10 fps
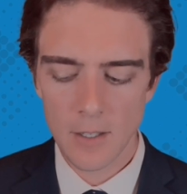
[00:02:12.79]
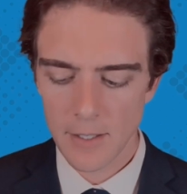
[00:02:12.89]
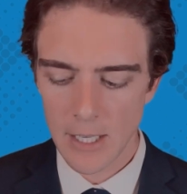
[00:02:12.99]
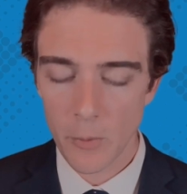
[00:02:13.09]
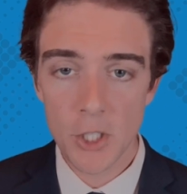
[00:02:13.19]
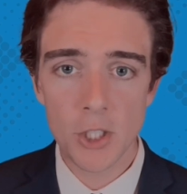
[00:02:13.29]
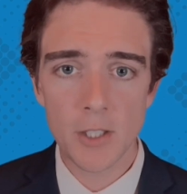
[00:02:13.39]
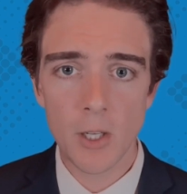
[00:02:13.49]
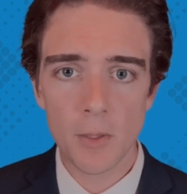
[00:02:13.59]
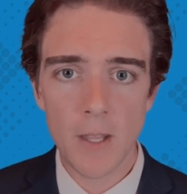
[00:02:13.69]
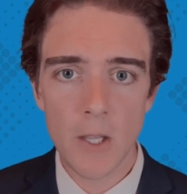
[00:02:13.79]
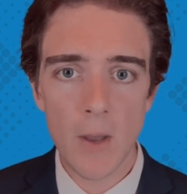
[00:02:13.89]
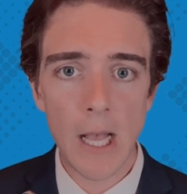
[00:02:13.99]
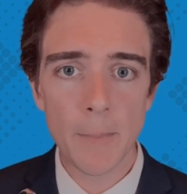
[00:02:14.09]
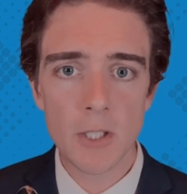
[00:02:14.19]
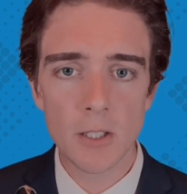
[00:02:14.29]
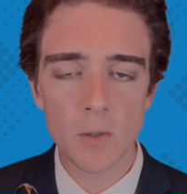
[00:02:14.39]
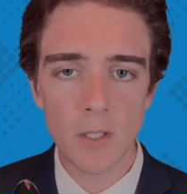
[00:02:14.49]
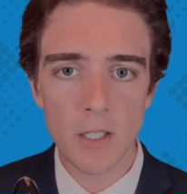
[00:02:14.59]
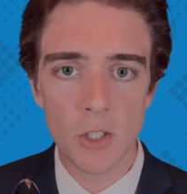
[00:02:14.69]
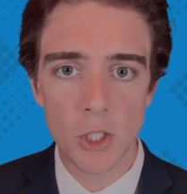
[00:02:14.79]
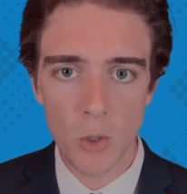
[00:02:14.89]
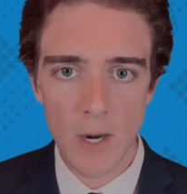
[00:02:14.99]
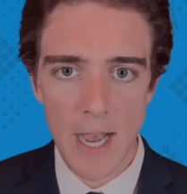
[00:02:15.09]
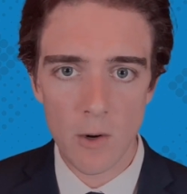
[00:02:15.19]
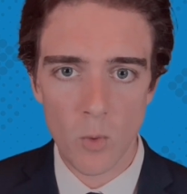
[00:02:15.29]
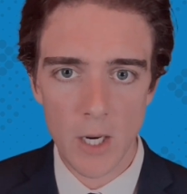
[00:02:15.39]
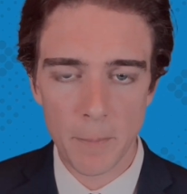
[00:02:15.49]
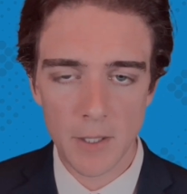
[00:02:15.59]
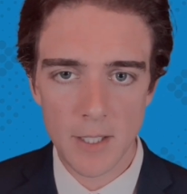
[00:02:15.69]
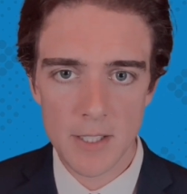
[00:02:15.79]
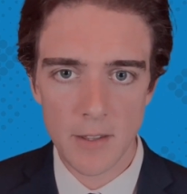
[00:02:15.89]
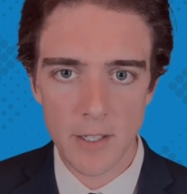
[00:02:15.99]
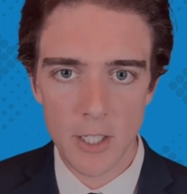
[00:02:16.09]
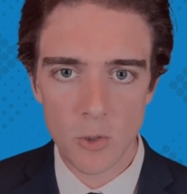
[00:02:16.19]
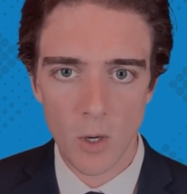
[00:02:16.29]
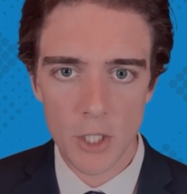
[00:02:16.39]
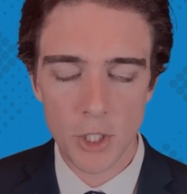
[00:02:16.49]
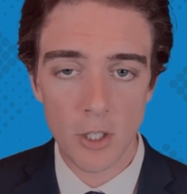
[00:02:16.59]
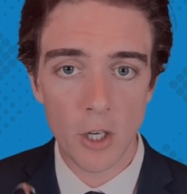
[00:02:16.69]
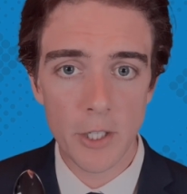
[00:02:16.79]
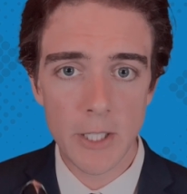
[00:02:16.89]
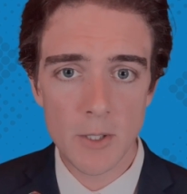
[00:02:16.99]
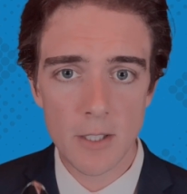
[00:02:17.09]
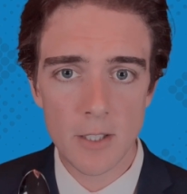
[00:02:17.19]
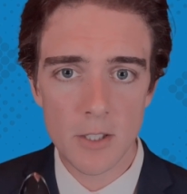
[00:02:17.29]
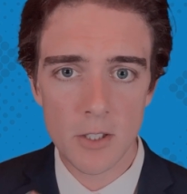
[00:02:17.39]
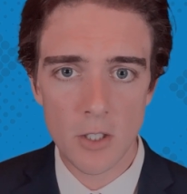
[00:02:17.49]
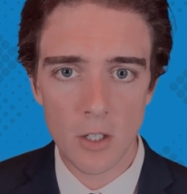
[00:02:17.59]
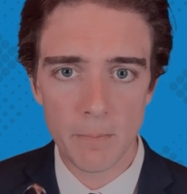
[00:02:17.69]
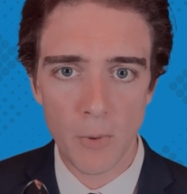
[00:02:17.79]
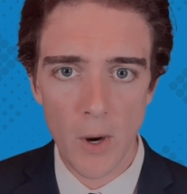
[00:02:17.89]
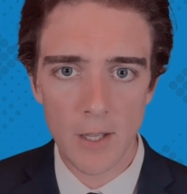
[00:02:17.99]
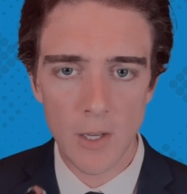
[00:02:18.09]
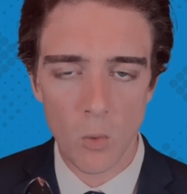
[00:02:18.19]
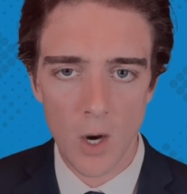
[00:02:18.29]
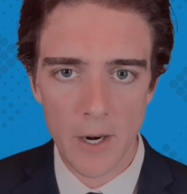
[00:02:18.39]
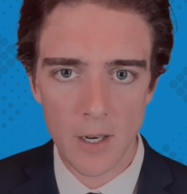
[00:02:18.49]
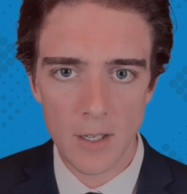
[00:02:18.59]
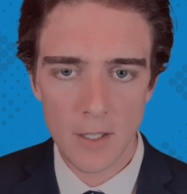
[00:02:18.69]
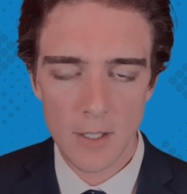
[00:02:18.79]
Now, we should note that you absolutely do not want to put this in the dishwasher or use it to stir boiling water,